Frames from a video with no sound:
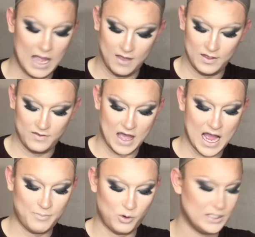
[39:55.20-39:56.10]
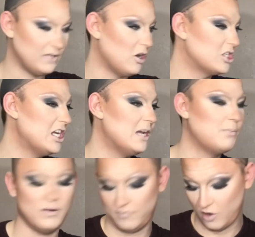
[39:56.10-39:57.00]
and then the high points of our
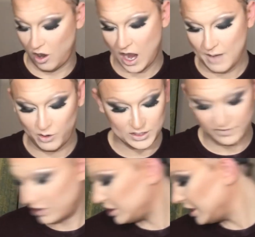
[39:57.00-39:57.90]
cheek. But for our high points of our